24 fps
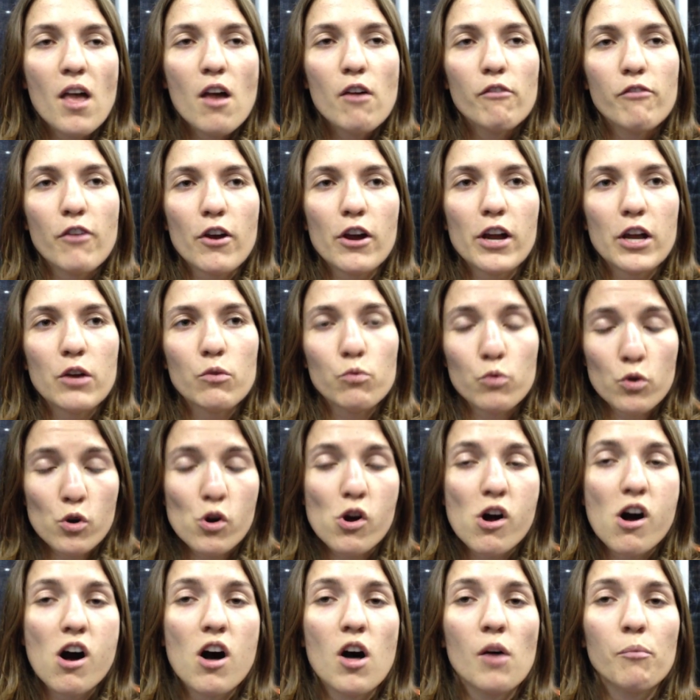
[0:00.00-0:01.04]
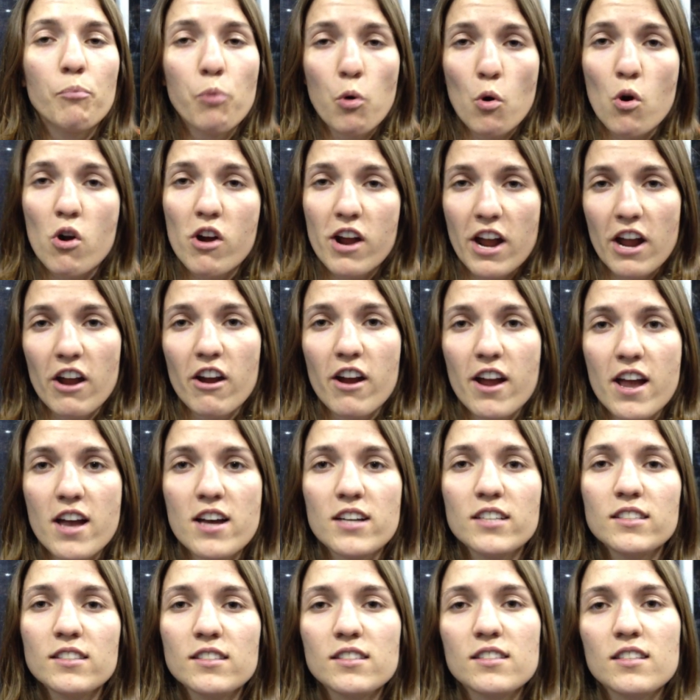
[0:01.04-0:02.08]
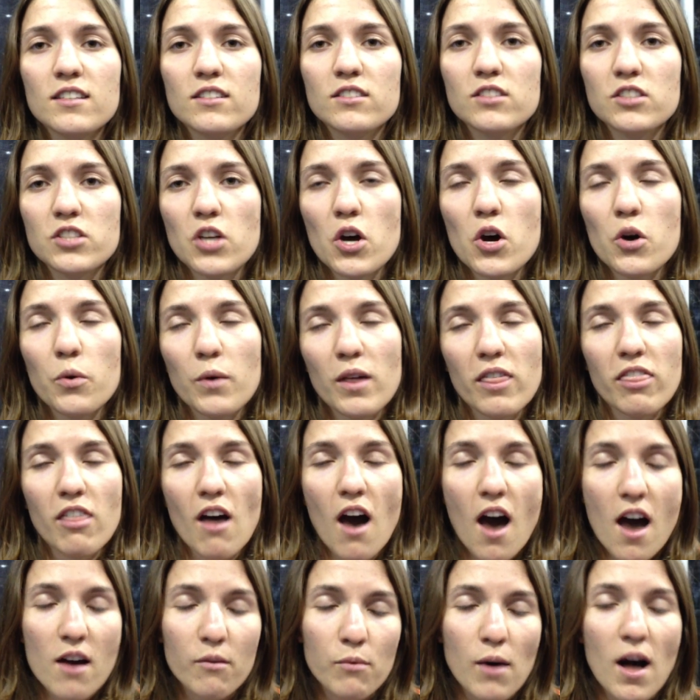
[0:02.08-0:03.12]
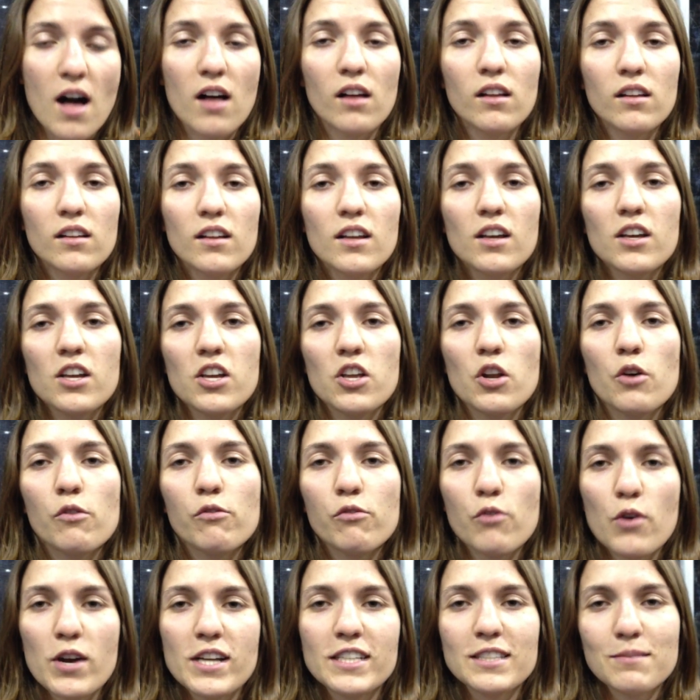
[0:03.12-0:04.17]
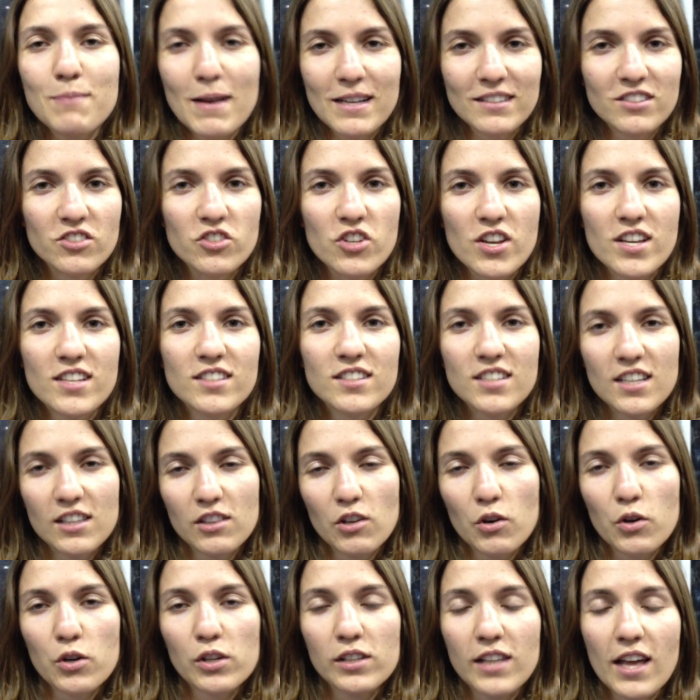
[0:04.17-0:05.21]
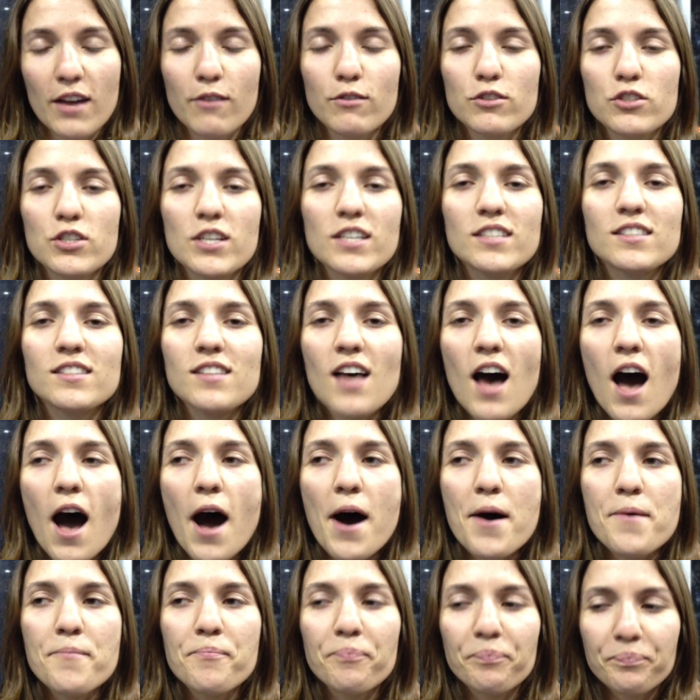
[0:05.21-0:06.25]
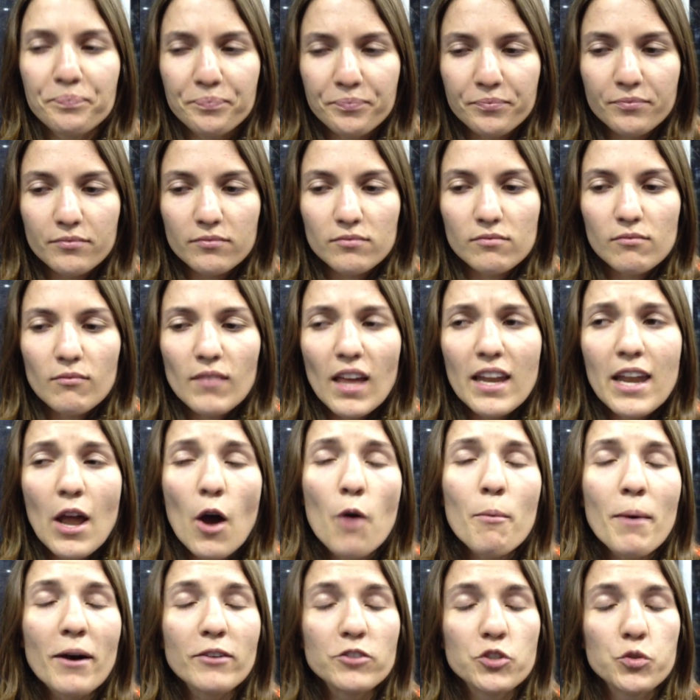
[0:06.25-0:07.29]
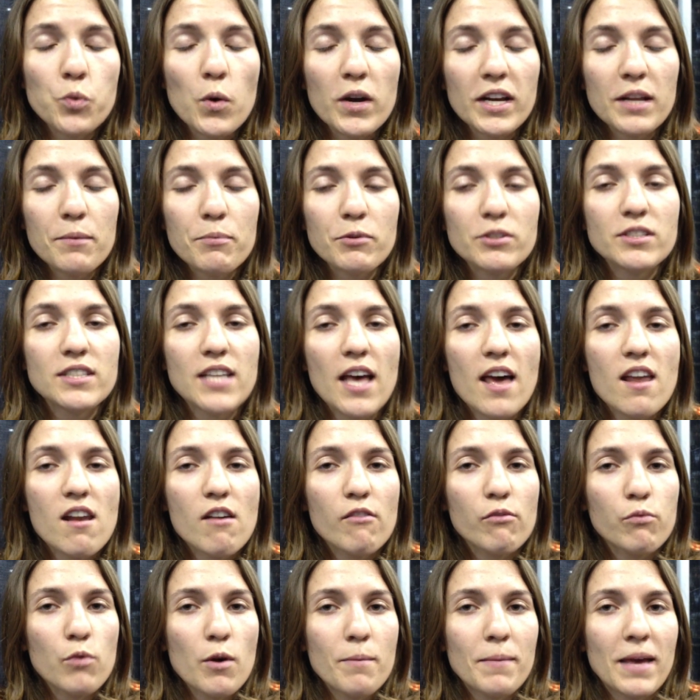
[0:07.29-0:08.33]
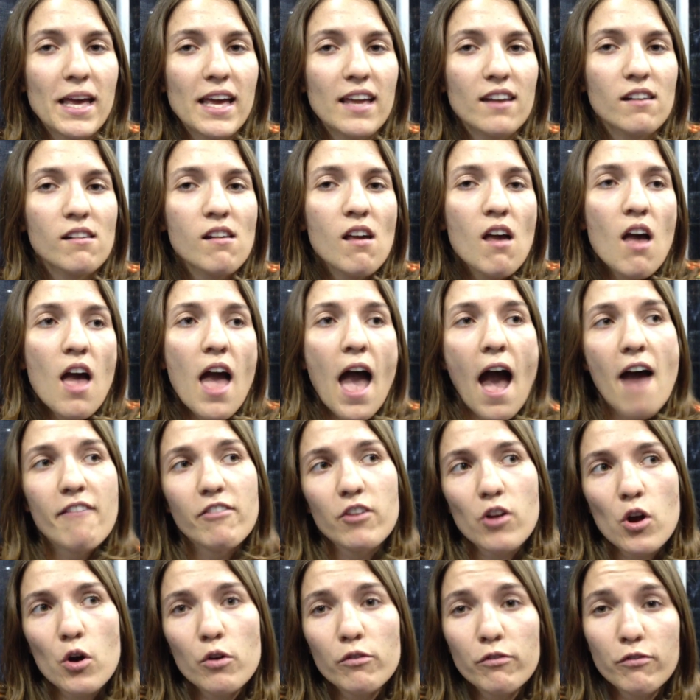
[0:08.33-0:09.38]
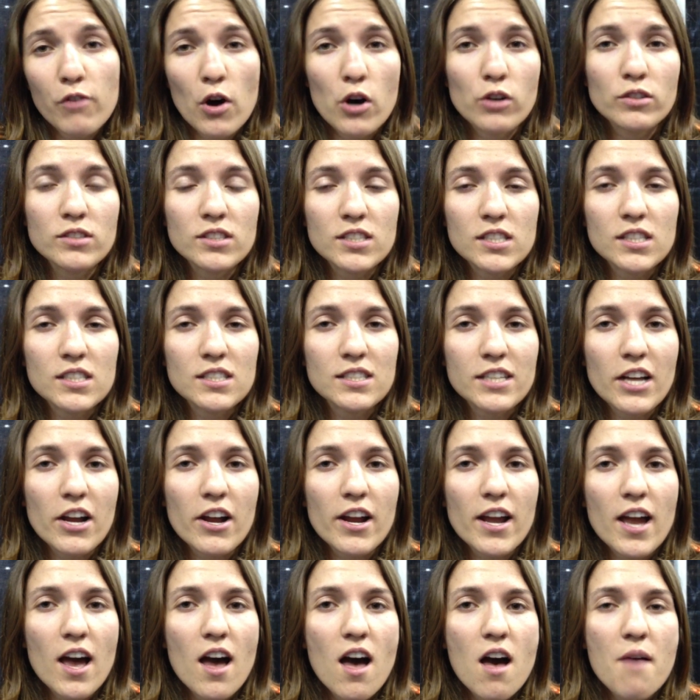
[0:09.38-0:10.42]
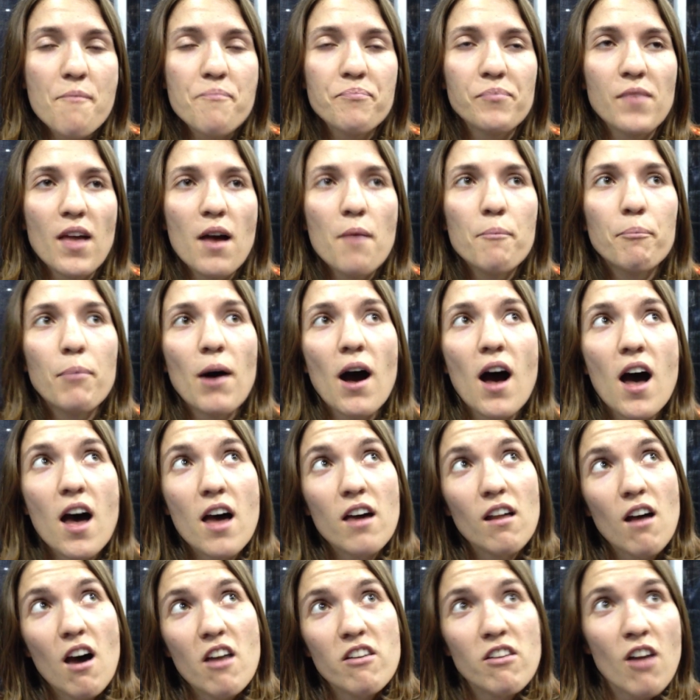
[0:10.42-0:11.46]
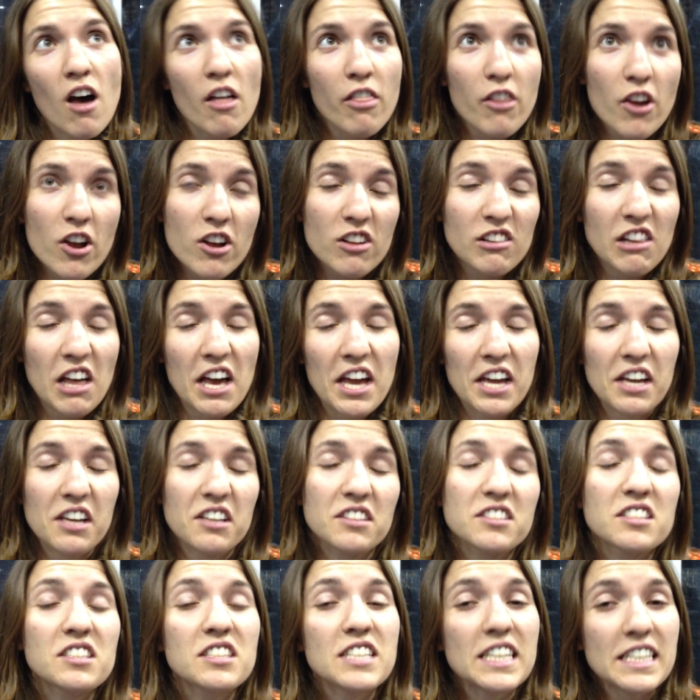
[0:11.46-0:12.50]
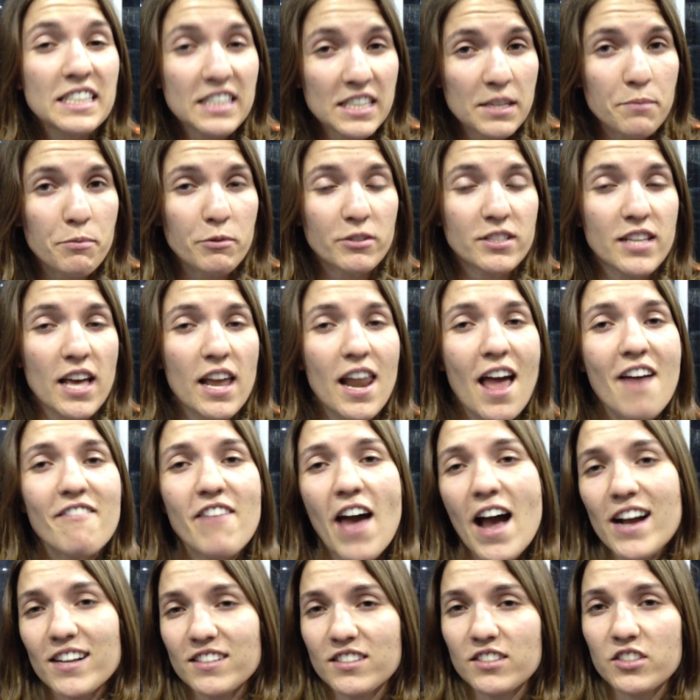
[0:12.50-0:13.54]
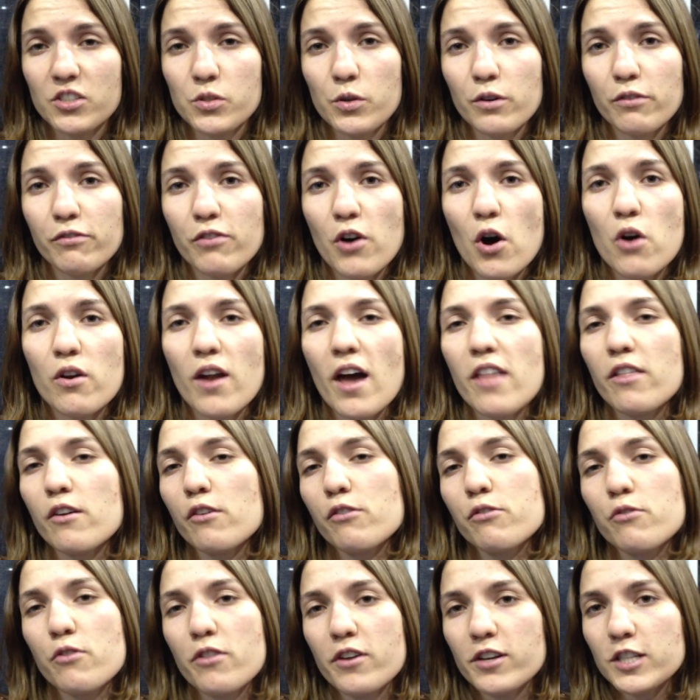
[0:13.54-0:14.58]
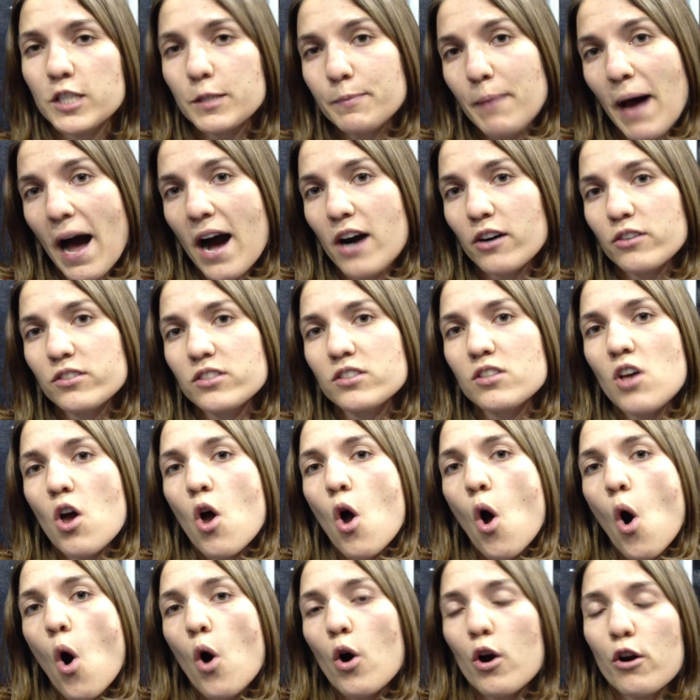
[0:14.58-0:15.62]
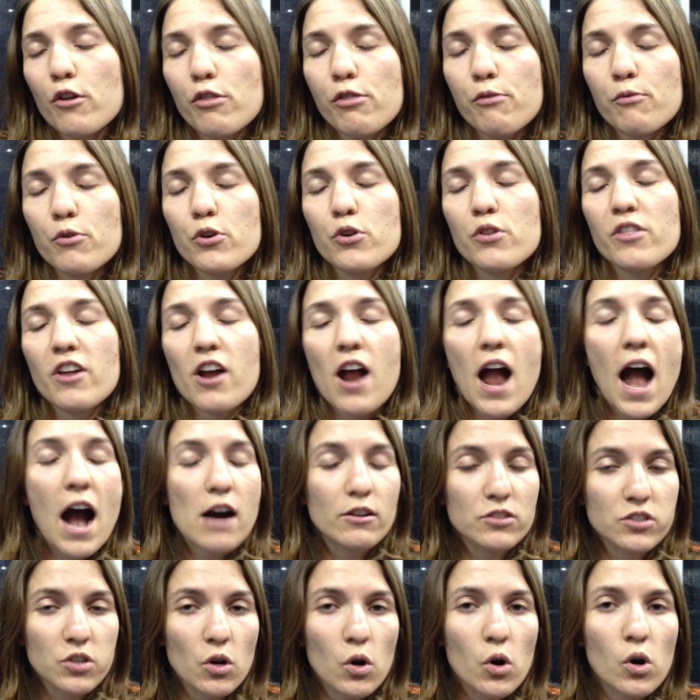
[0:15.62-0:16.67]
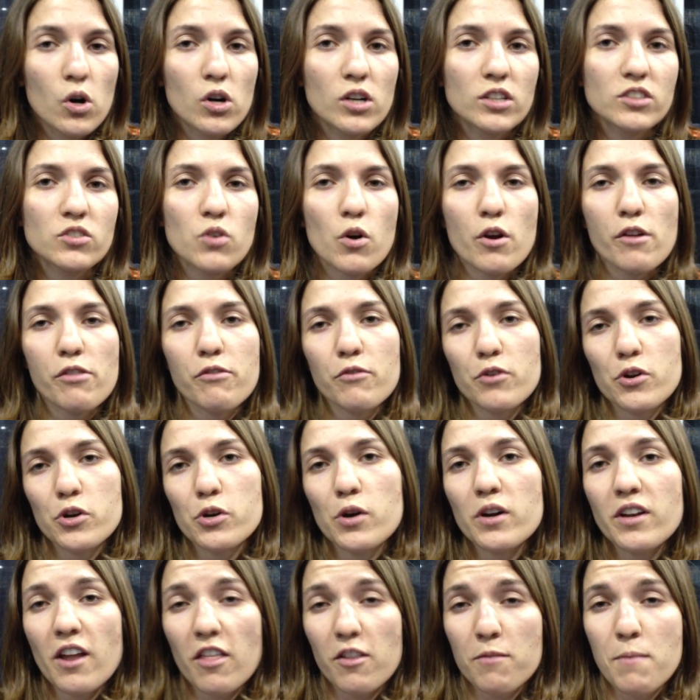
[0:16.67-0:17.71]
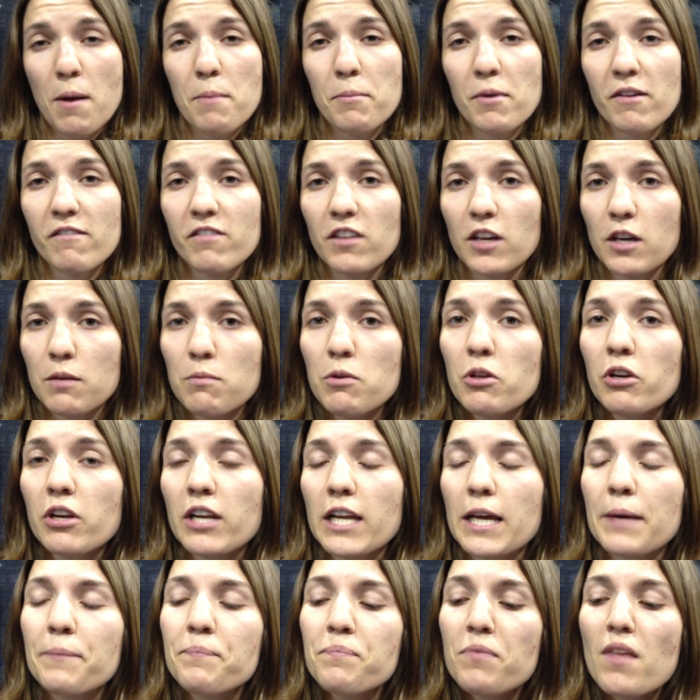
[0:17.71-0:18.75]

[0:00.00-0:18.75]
very rural, poor areas, so we thought, well, you know, voice messages in local languages. Now about 20% of women have their own phones in this area, but another like 60% have access to a phone either through their spouse or through their household or through another member of the community.